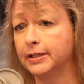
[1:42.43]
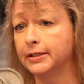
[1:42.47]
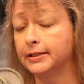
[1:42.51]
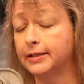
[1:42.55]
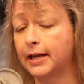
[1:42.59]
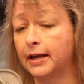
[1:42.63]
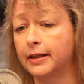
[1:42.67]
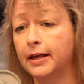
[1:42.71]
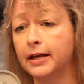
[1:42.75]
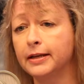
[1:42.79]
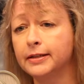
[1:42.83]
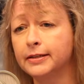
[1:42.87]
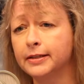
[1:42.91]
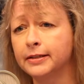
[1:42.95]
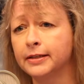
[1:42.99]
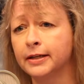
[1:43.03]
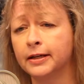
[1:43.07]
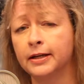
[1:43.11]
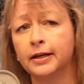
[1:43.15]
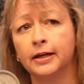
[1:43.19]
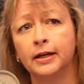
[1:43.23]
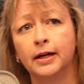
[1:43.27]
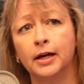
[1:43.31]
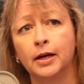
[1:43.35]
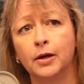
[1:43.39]
Now that's
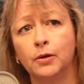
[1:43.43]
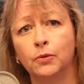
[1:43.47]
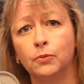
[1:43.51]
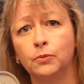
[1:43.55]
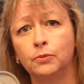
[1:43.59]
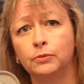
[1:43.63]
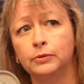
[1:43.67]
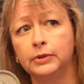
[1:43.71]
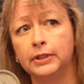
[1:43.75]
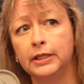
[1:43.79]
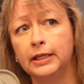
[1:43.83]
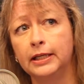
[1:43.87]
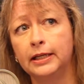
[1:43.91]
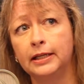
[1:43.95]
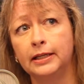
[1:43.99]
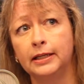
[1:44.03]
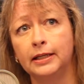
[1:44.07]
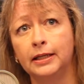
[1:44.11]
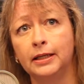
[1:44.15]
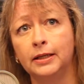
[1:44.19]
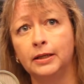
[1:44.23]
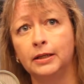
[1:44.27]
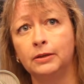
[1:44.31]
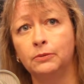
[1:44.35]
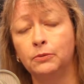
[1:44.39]

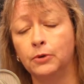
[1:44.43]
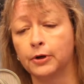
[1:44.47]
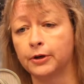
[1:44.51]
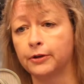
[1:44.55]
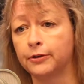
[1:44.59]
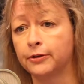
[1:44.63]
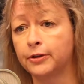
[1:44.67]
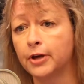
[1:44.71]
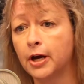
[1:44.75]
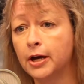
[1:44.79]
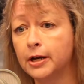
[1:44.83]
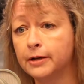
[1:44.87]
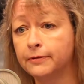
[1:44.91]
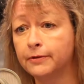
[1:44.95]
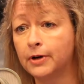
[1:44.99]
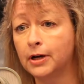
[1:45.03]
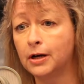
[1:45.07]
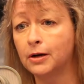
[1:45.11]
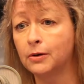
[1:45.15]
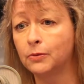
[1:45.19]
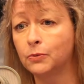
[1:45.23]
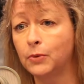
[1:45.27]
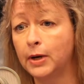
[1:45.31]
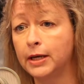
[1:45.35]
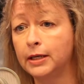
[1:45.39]
nearly what a third of our
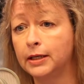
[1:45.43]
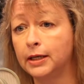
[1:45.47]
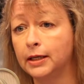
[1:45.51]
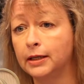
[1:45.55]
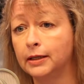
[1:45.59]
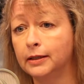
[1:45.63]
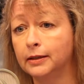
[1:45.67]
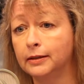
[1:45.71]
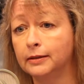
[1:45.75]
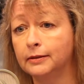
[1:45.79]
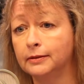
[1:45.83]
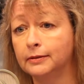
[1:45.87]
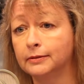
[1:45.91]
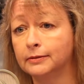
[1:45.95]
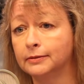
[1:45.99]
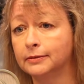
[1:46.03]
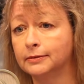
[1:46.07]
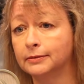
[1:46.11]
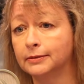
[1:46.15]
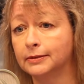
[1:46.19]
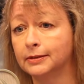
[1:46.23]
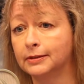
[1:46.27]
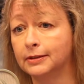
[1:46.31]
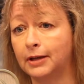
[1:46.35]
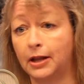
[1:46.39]
waking
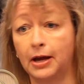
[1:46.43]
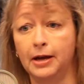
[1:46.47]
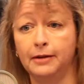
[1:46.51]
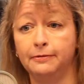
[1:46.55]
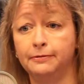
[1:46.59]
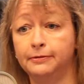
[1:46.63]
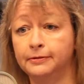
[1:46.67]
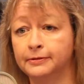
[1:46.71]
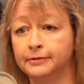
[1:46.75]
life.